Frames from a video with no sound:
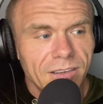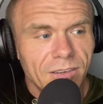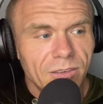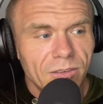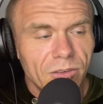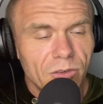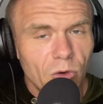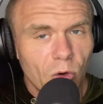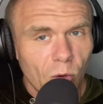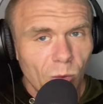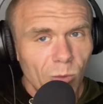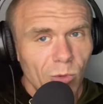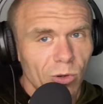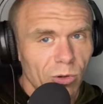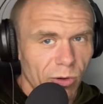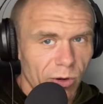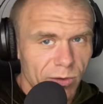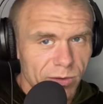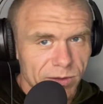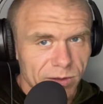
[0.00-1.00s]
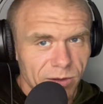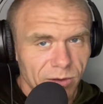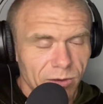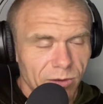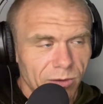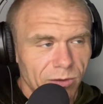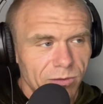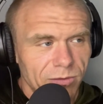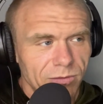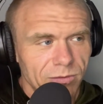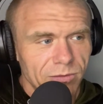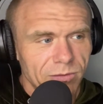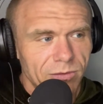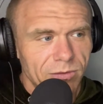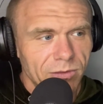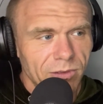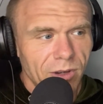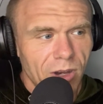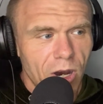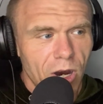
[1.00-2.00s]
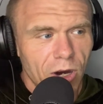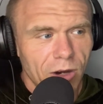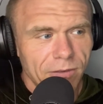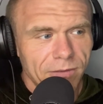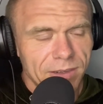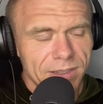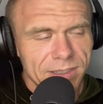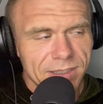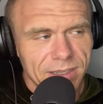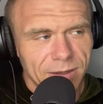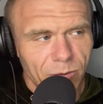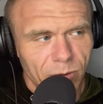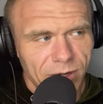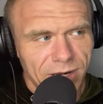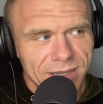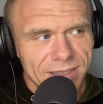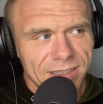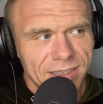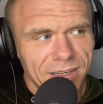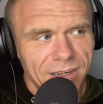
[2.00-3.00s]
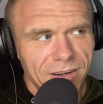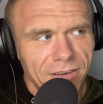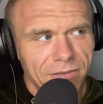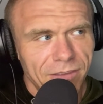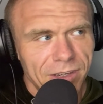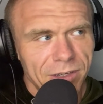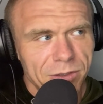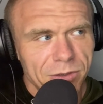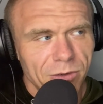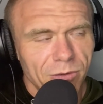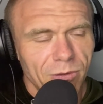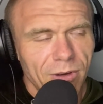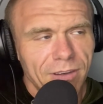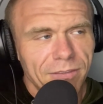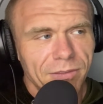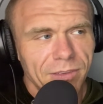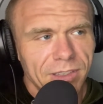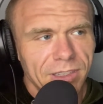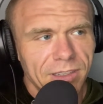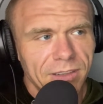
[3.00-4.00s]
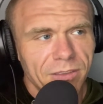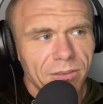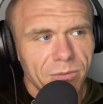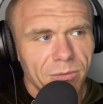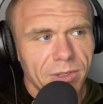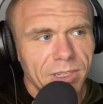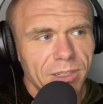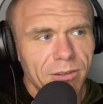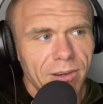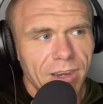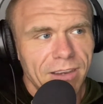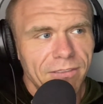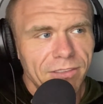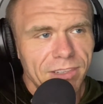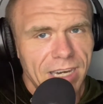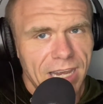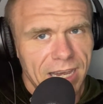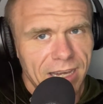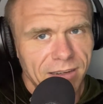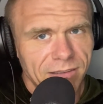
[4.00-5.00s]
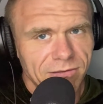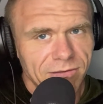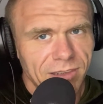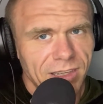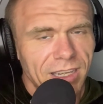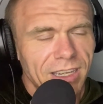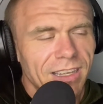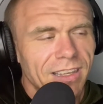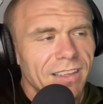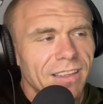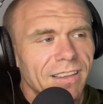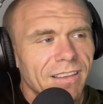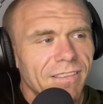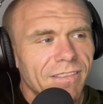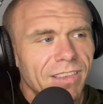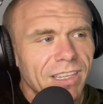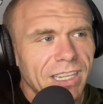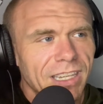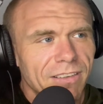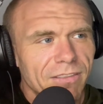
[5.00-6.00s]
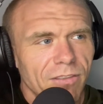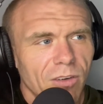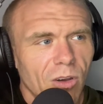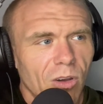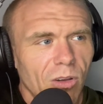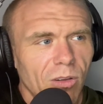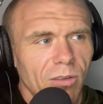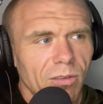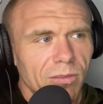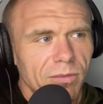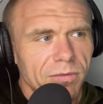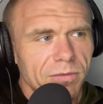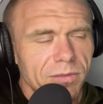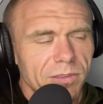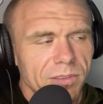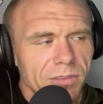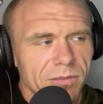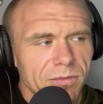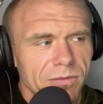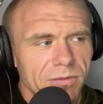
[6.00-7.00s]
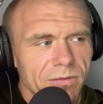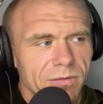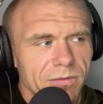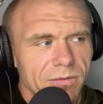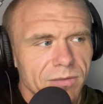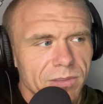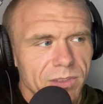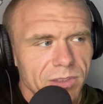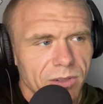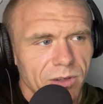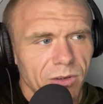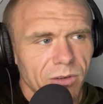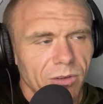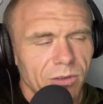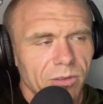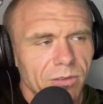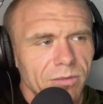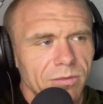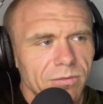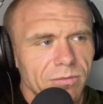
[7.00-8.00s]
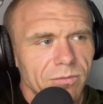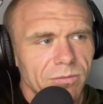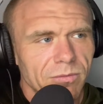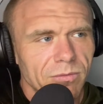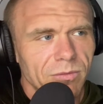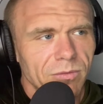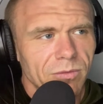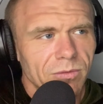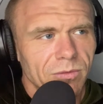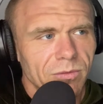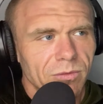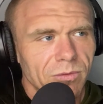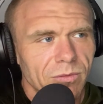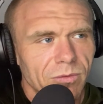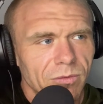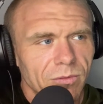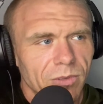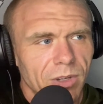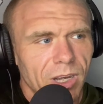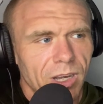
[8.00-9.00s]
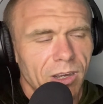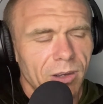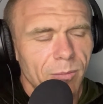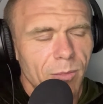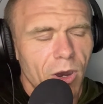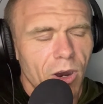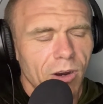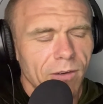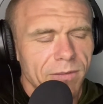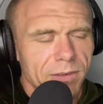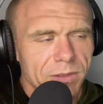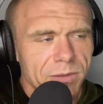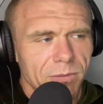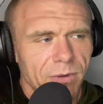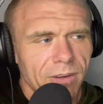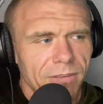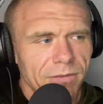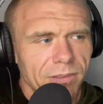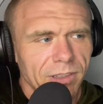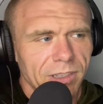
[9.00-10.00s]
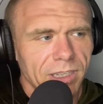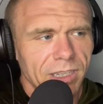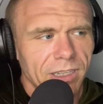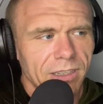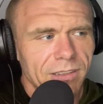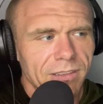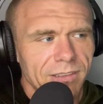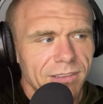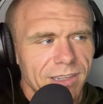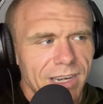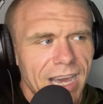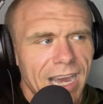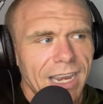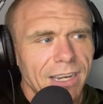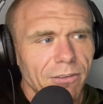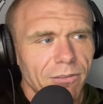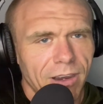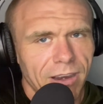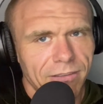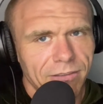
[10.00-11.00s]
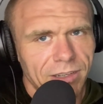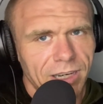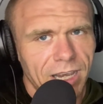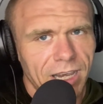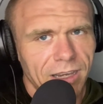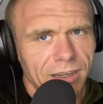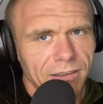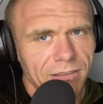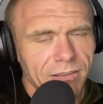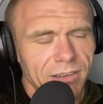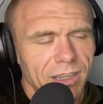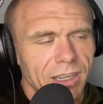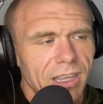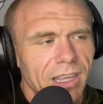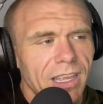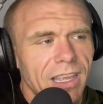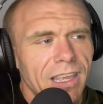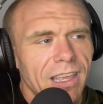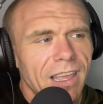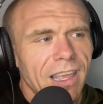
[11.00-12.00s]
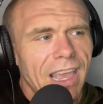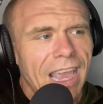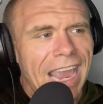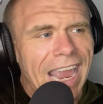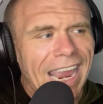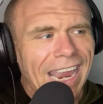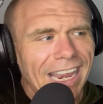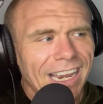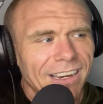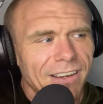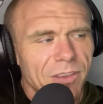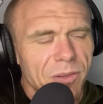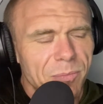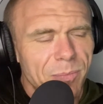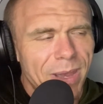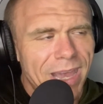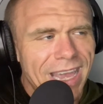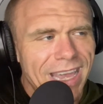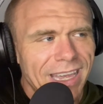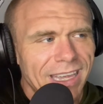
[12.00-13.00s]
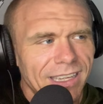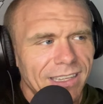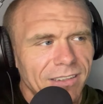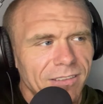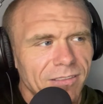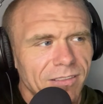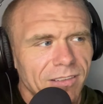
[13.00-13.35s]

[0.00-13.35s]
normal CroSkull harvests it when it's in an adventure roughly 3 grave a day. The evolved skull harvests roughly 9 grave a day. And the pet